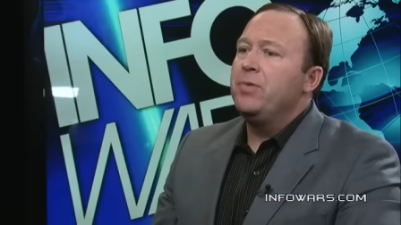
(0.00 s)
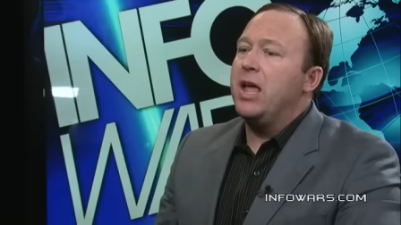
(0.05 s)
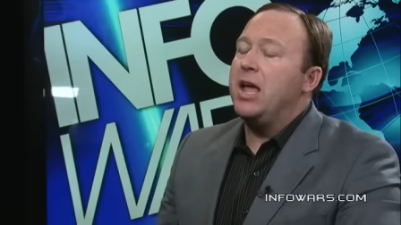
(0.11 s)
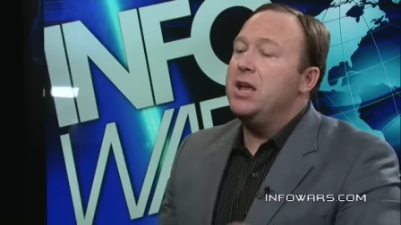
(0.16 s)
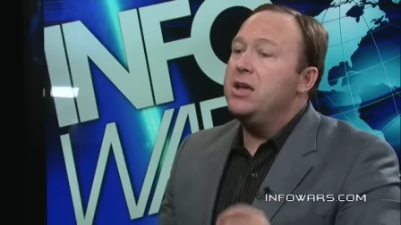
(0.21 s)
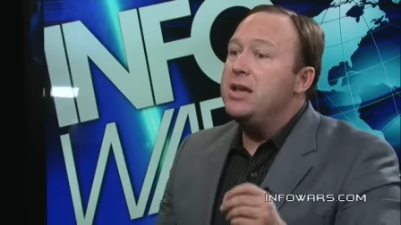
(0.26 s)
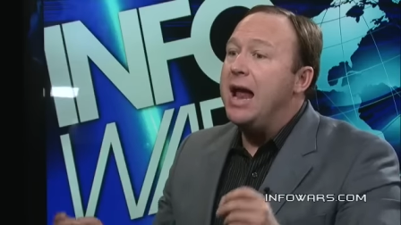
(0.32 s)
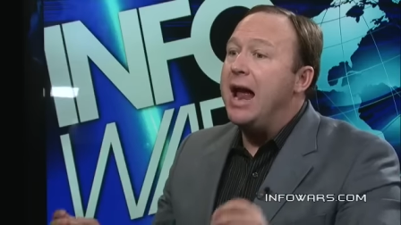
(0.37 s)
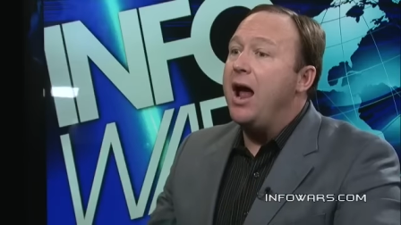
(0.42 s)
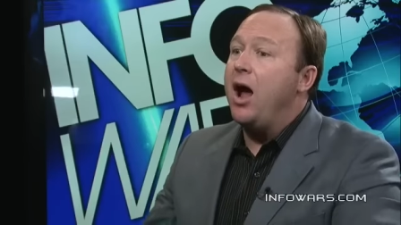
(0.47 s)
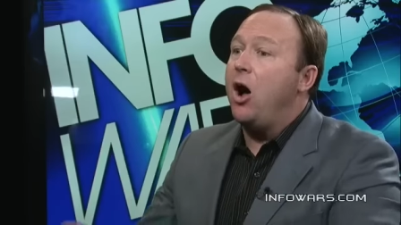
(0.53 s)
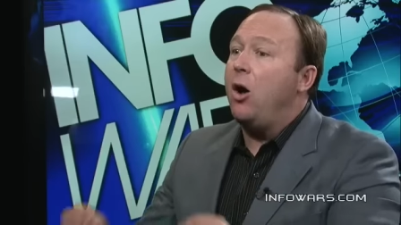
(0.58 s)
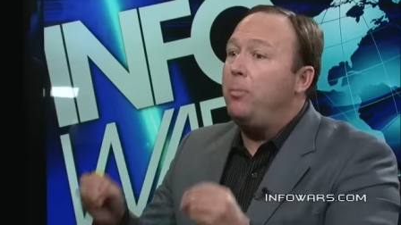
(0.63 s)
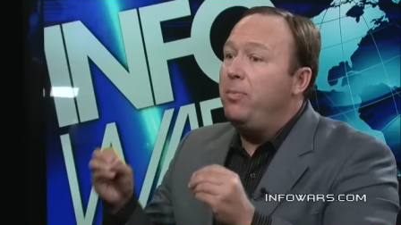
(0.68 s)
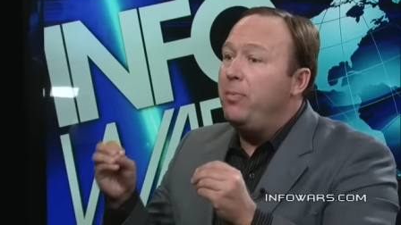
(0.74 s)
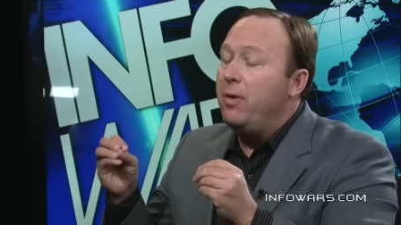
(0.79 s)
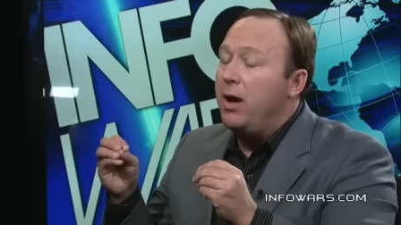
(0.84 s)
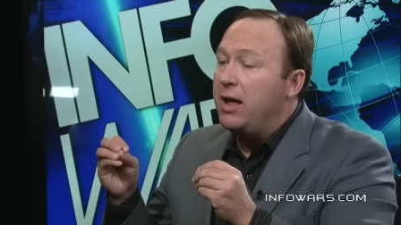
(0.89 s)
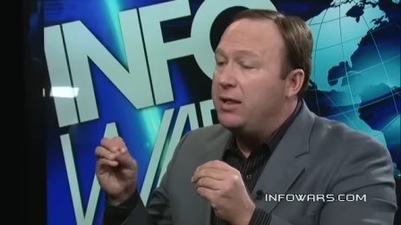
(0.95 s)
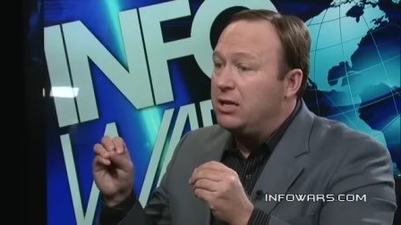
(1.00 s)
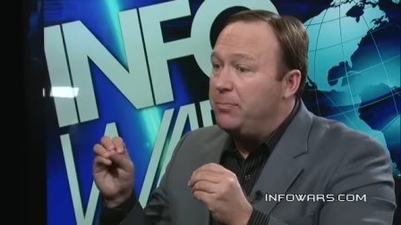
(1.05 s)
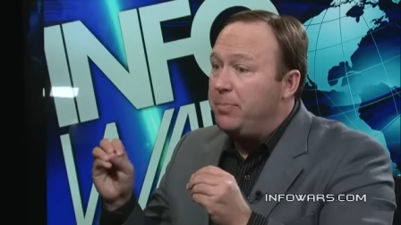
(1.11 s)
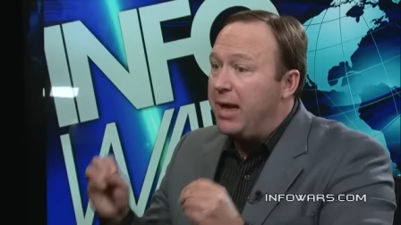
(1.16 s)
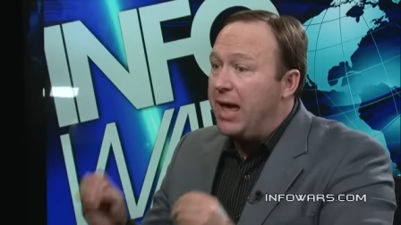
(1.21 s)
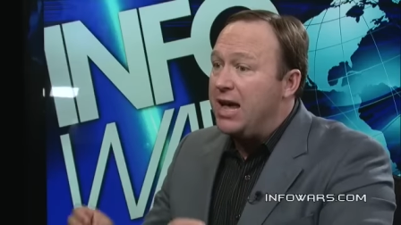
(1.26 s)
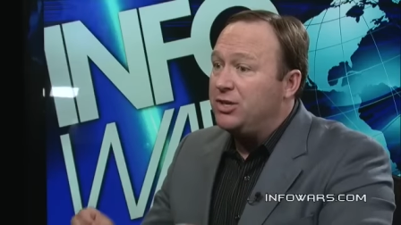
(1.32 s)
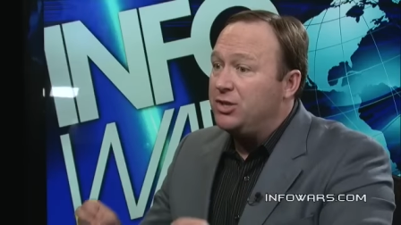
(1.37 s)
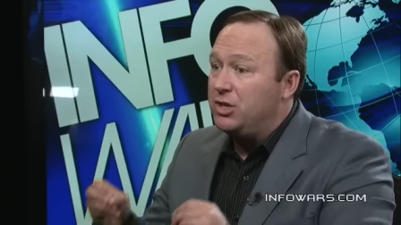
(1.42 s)
And now, at the
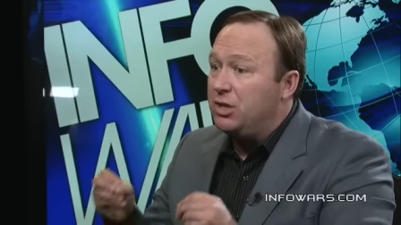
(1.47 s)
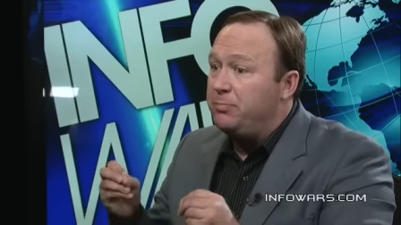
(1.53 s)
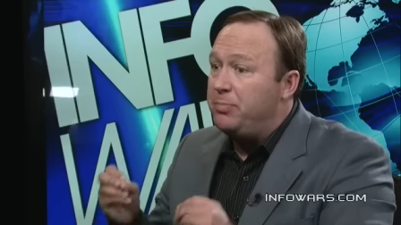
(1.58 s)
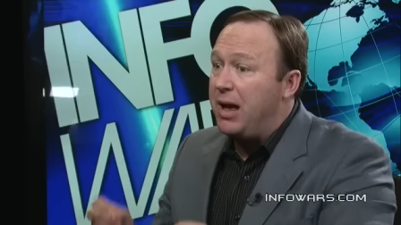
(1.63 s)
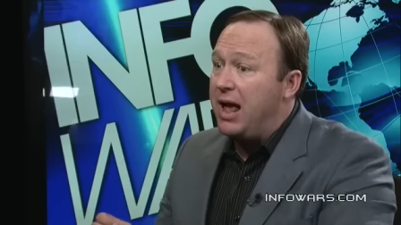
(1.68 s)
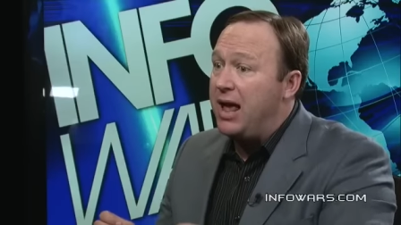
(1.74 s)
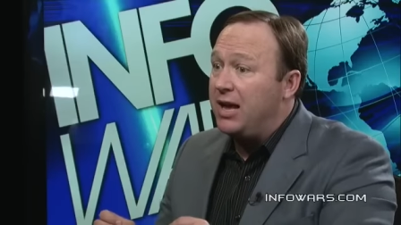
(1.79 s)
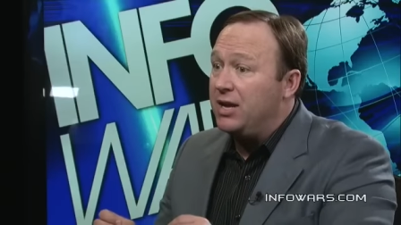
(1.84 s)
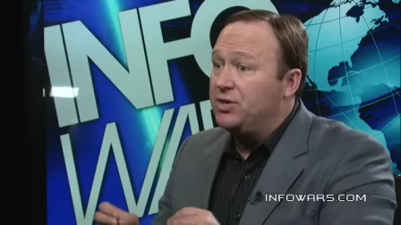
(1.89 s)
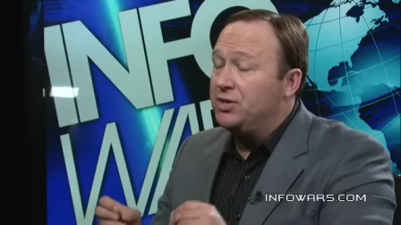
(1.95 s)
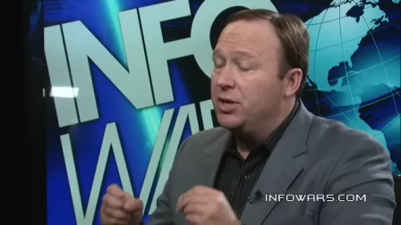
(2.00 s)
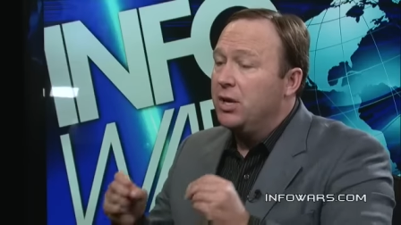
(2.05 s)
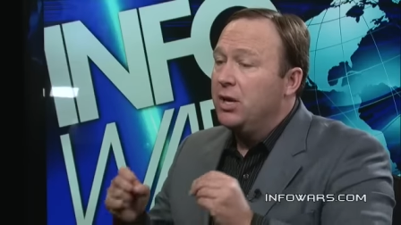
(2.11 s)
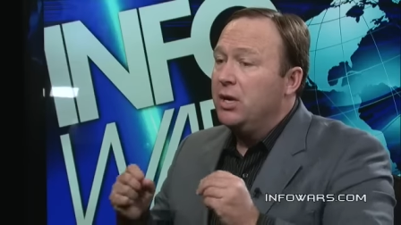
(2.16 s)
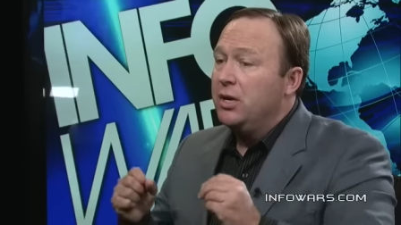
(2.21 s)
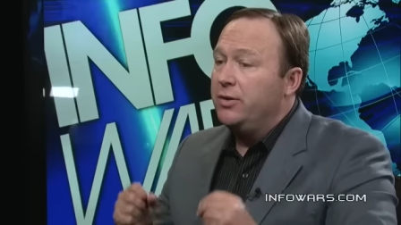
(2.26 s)
behest of the banks,